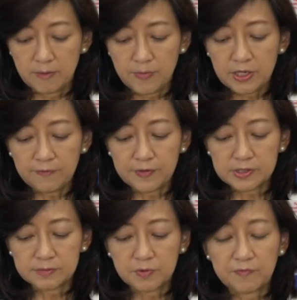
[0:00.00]

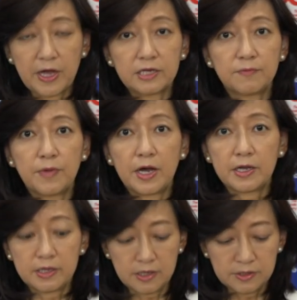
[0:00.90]
benefits provided by
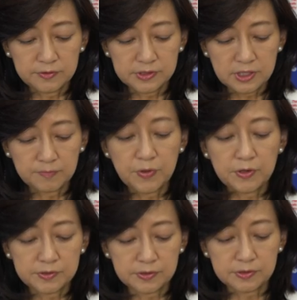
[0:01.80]
interested
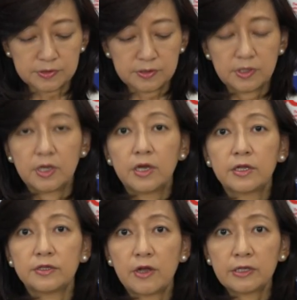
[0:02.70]

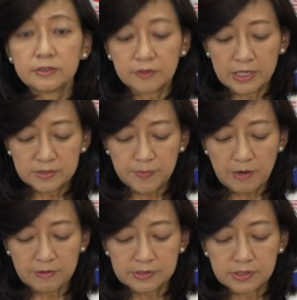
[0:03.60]

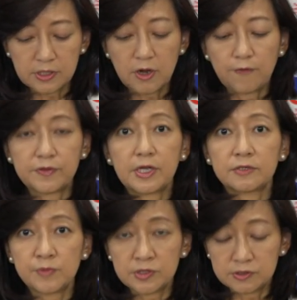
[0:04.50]
persons,non-transparency of the
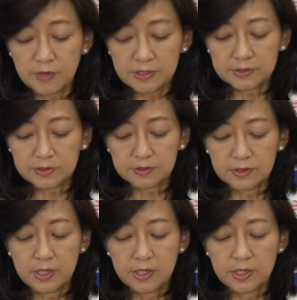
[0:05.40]
administration,